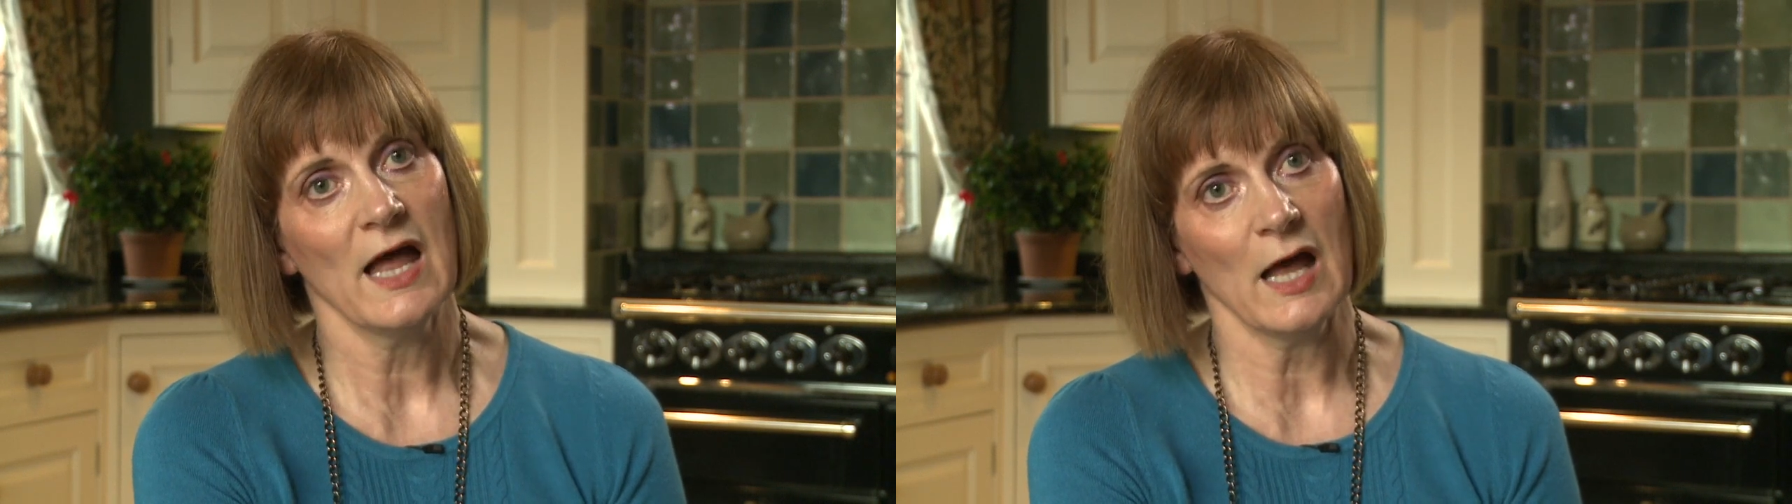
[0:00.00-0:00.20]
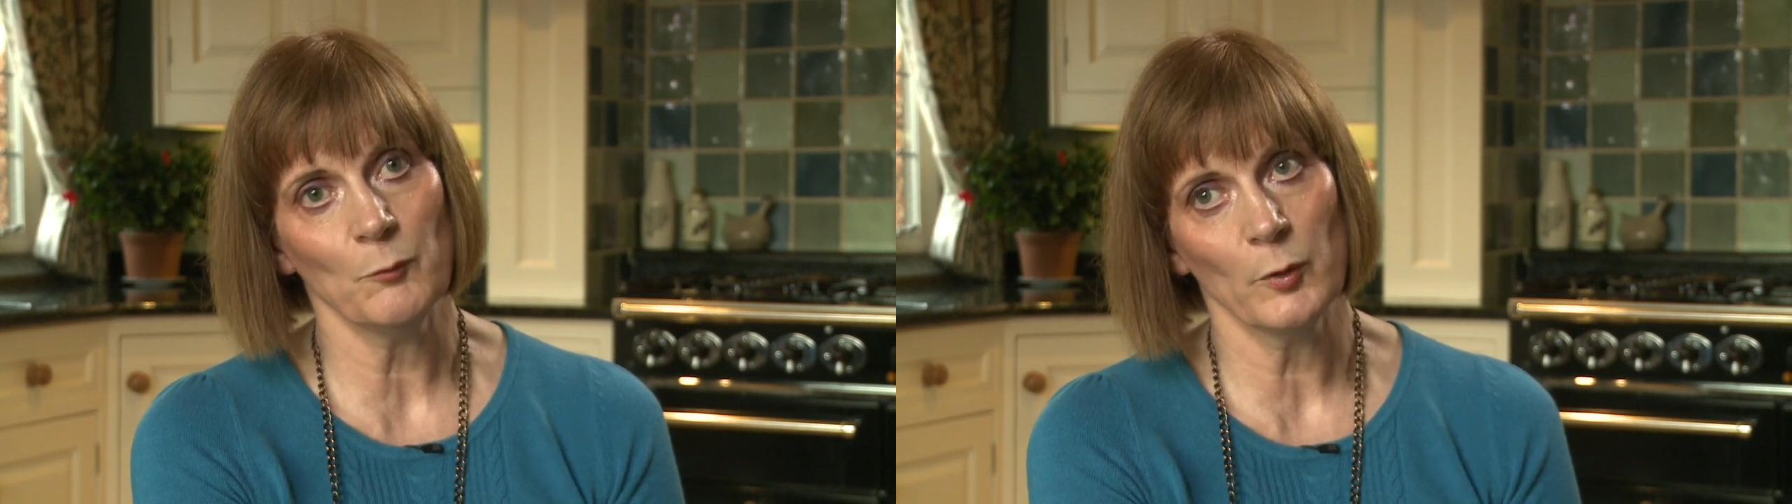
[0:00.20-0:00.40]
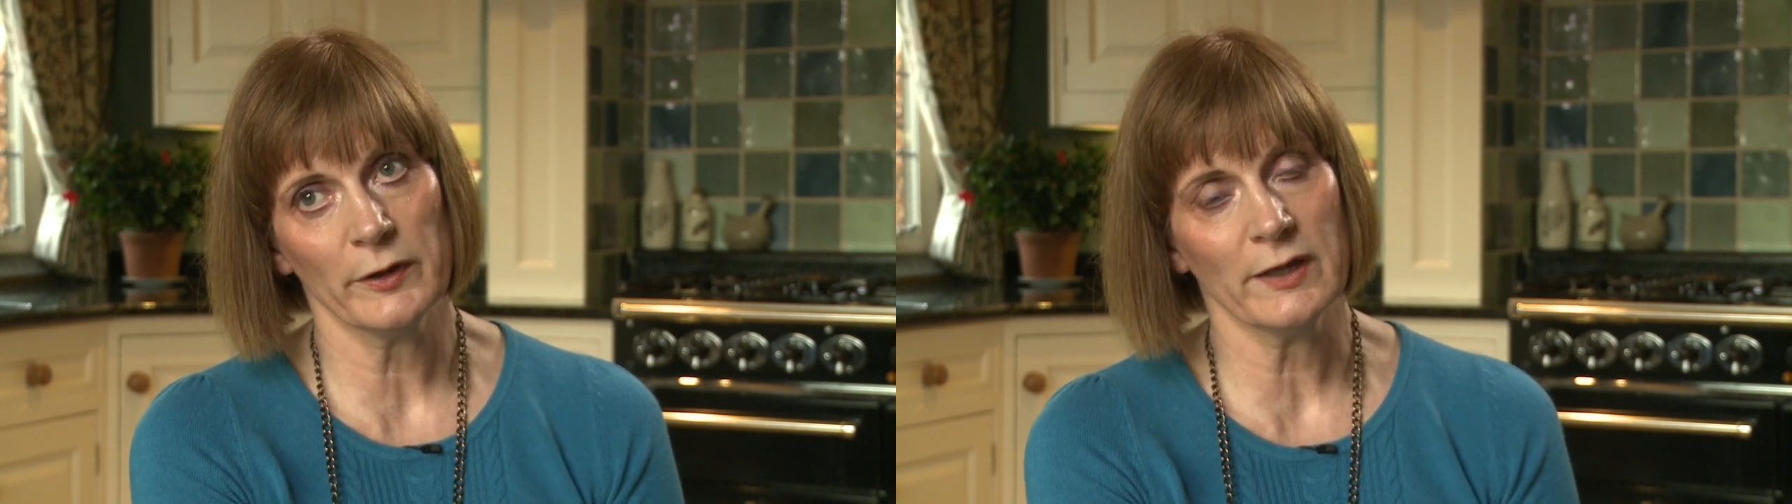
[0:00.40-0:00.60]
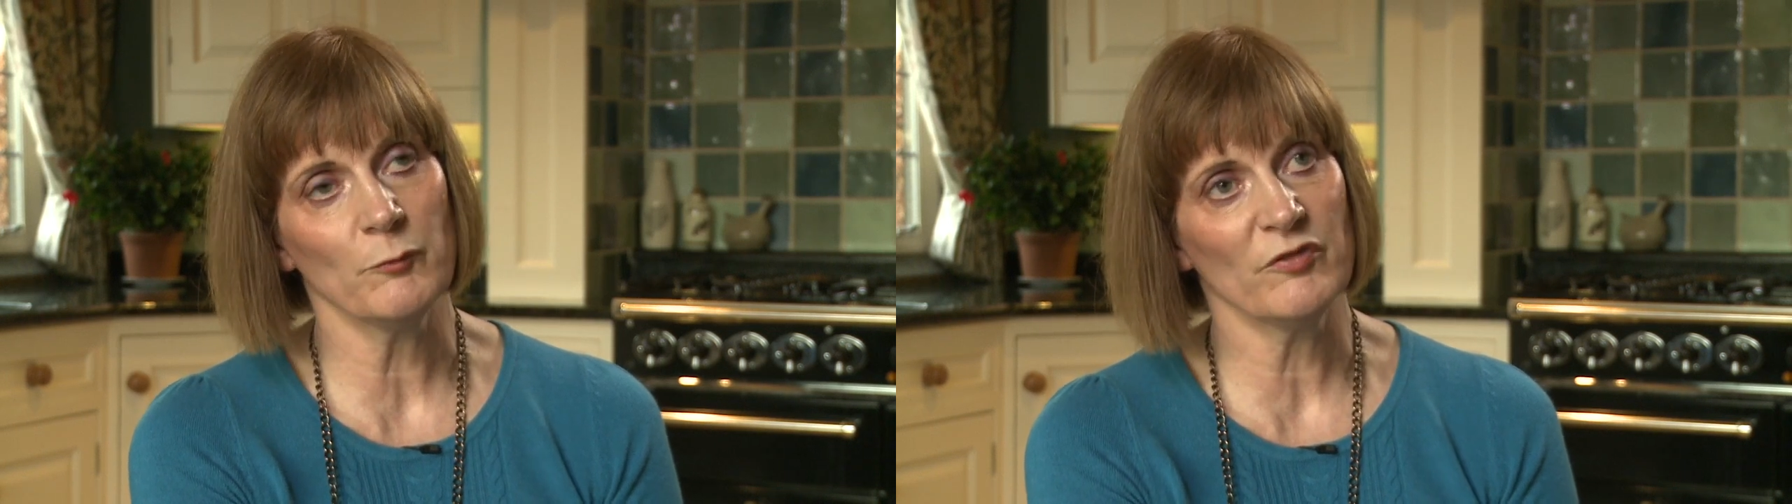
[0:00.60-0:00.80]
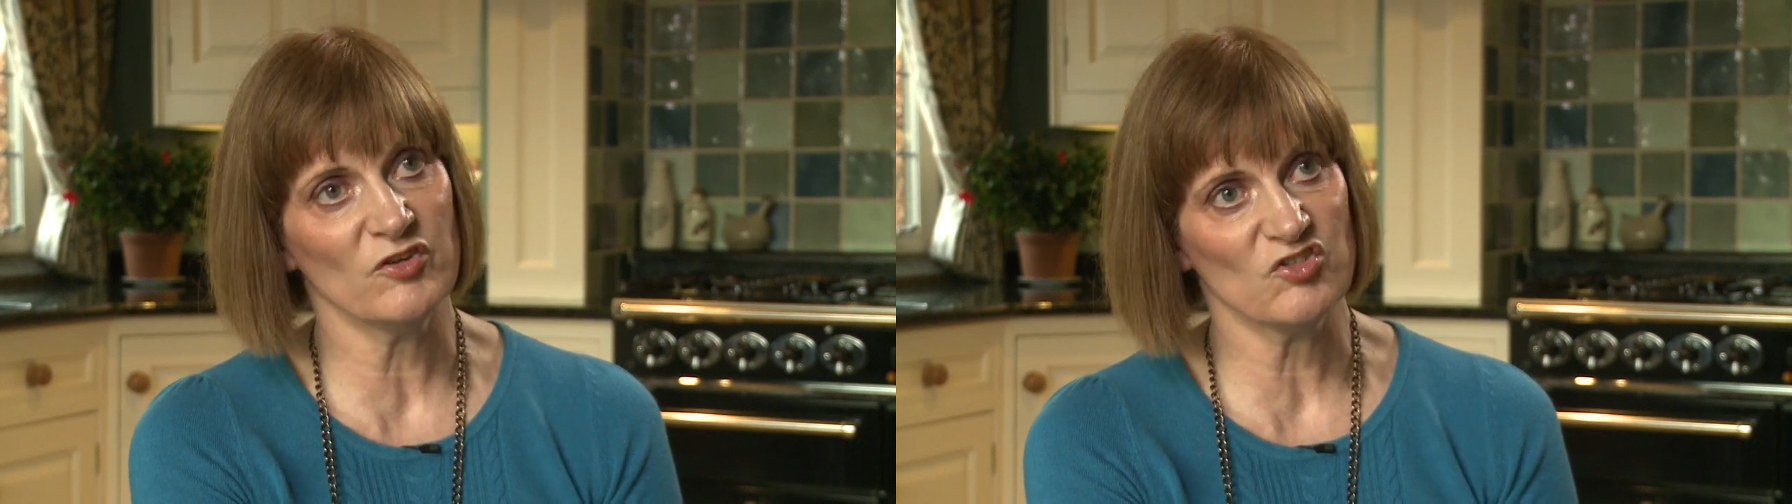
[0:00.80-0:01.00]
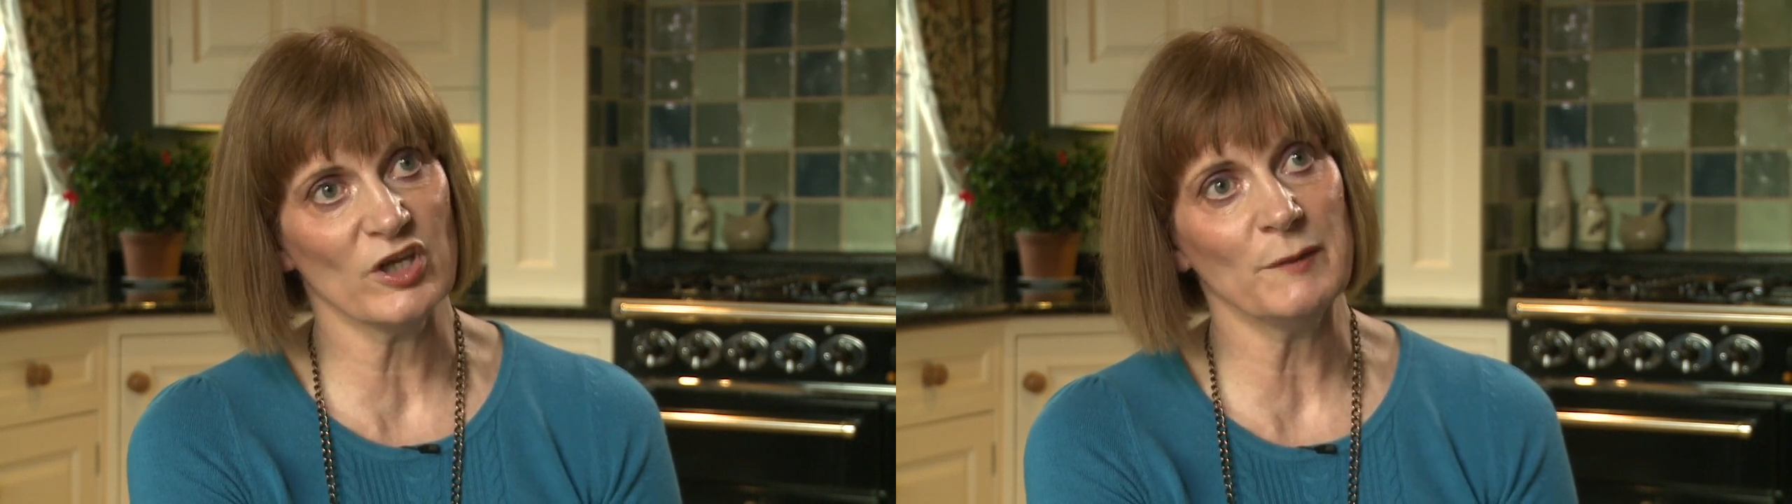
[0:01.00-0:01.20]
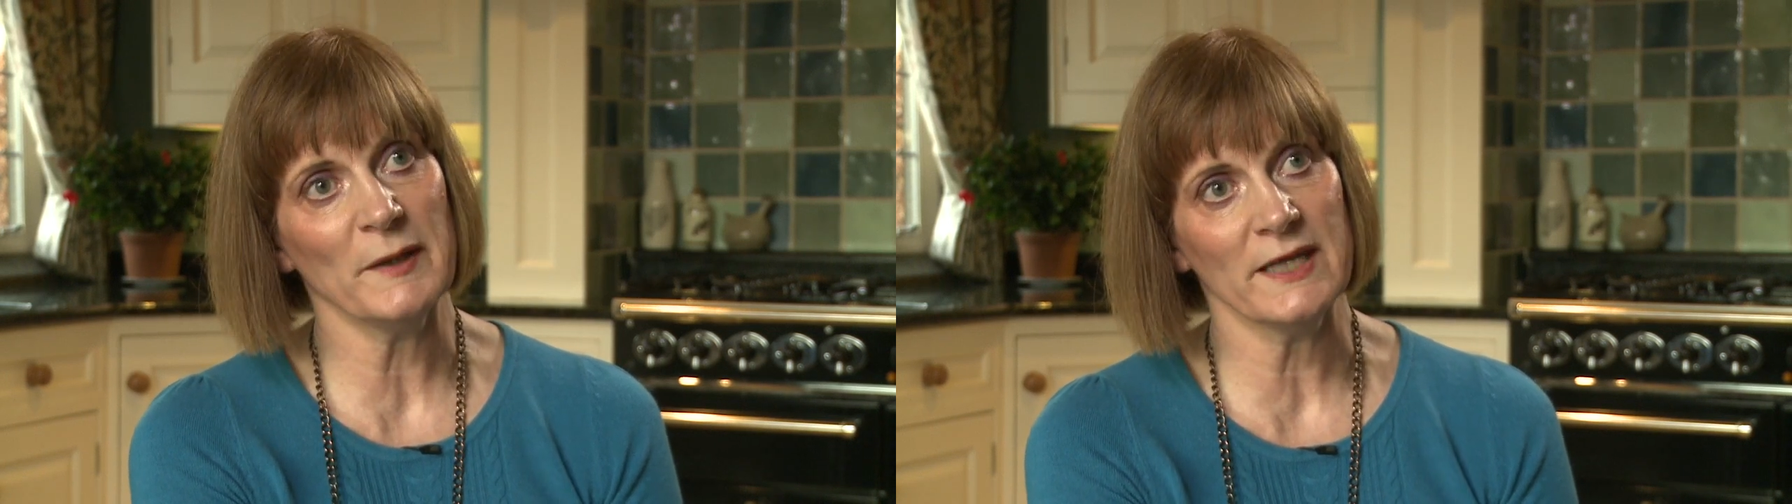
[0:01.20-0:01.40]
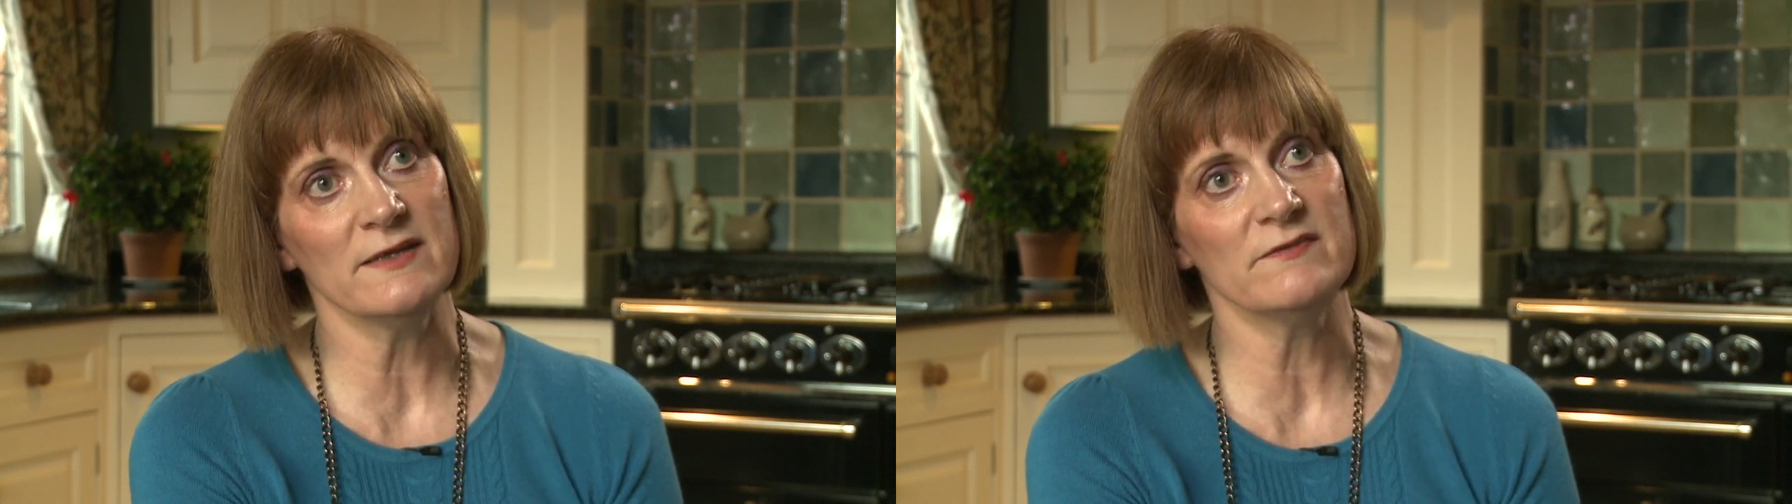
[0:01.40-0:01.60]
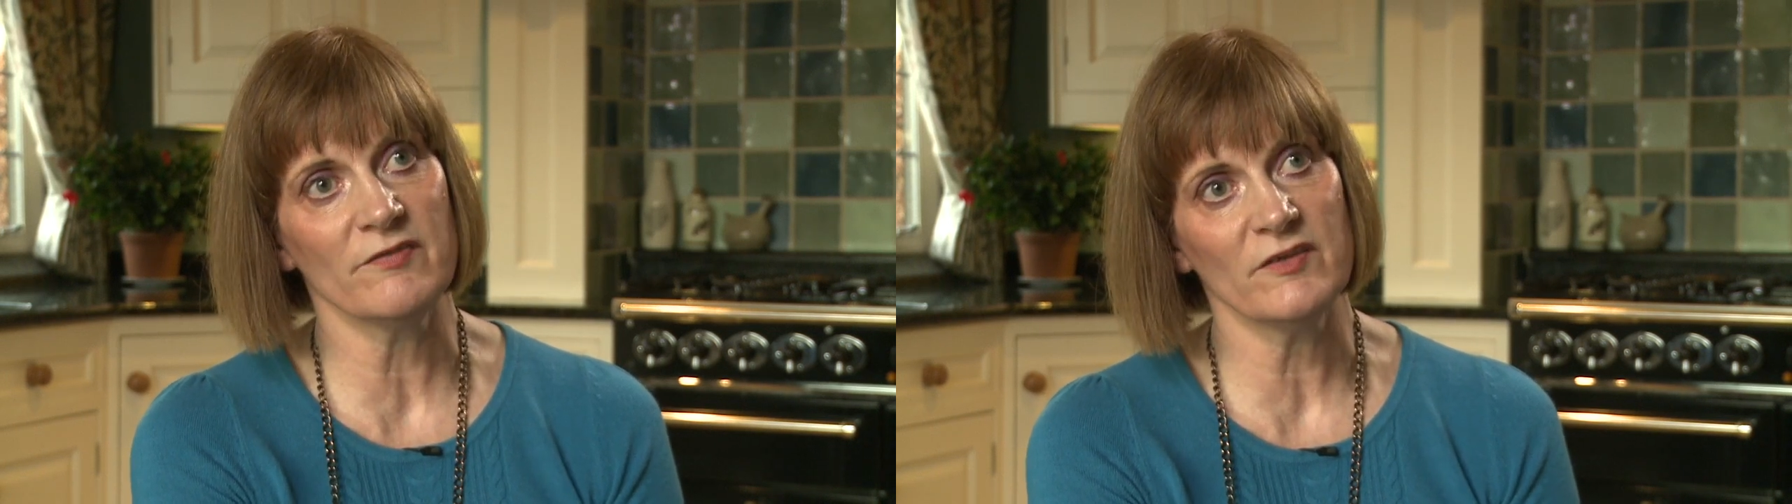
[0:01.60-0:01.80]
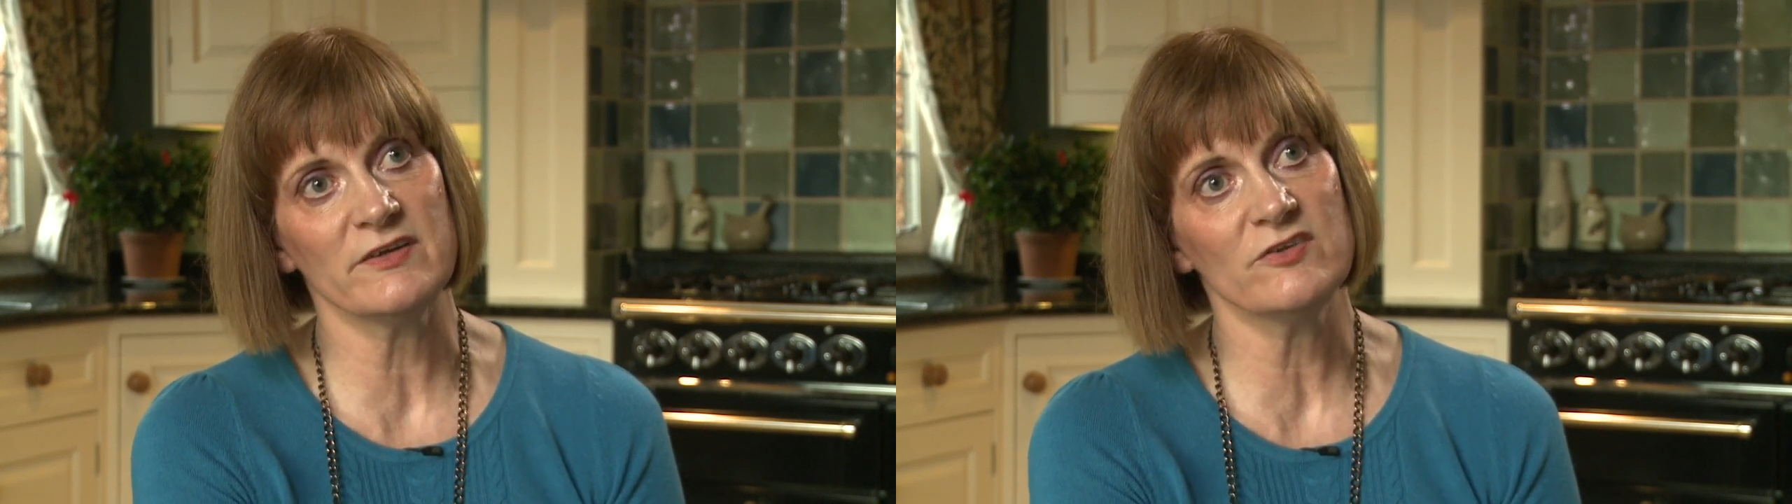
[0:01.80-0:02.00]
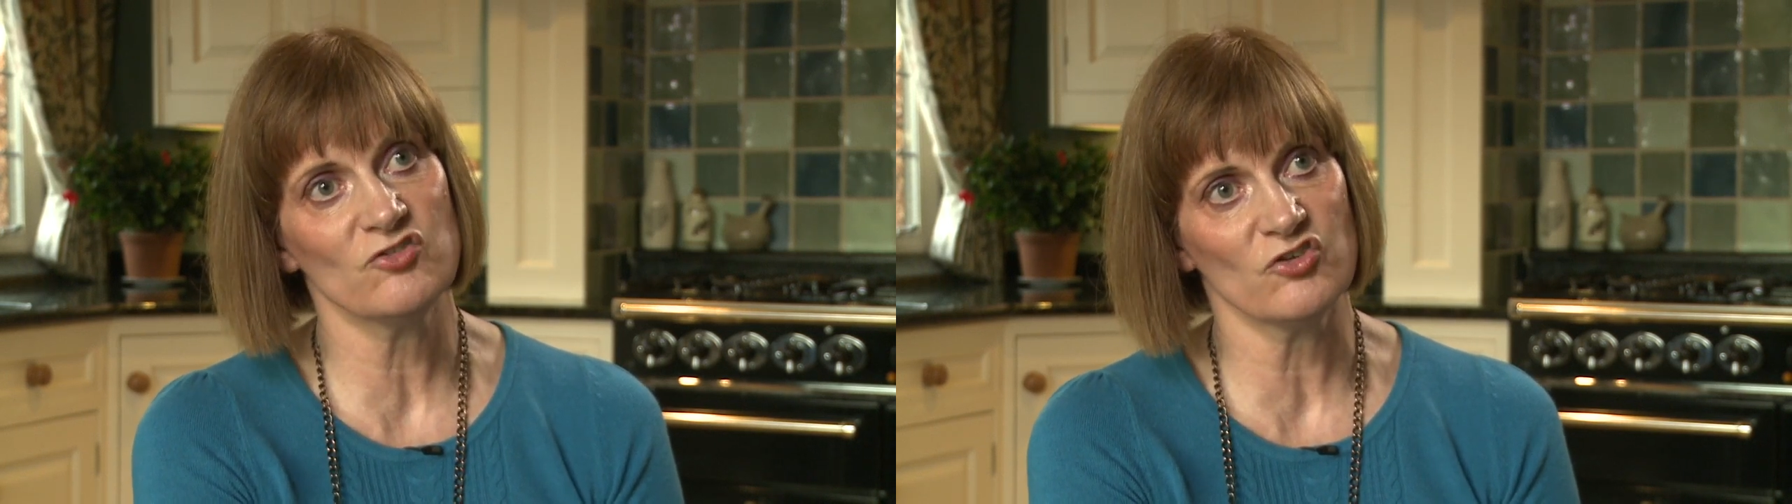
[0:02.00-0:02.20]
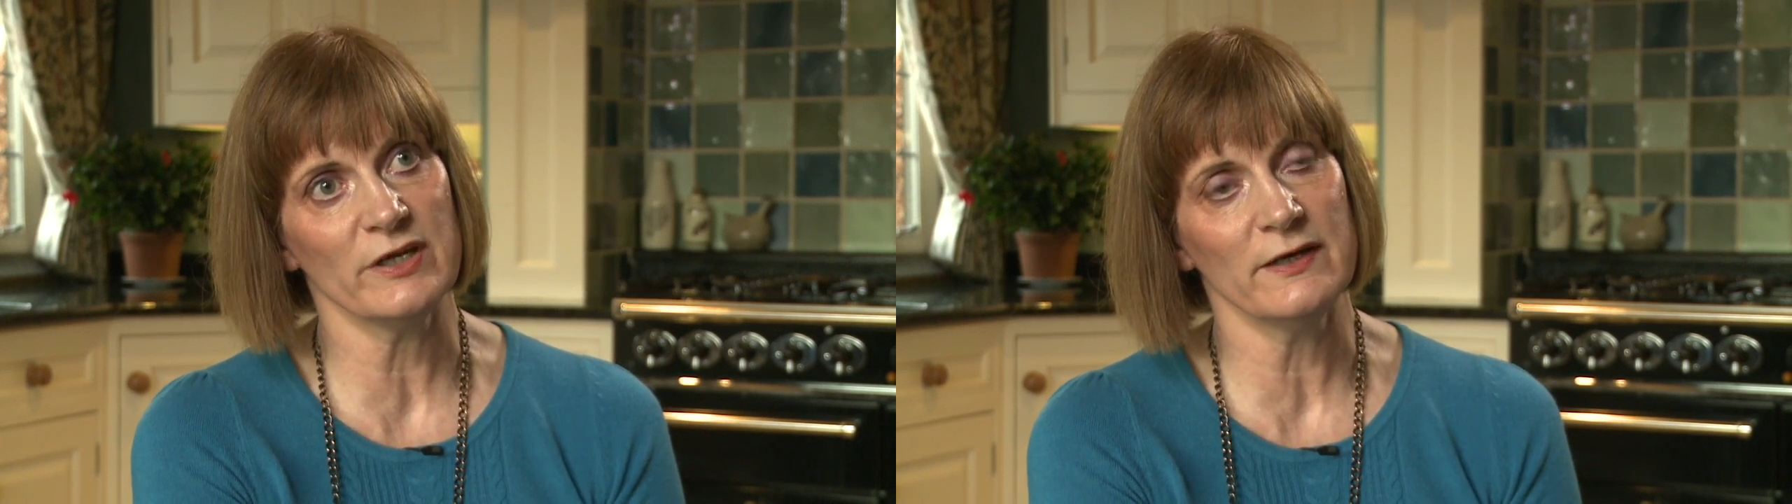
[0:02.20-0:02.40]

and working with the GPs and the district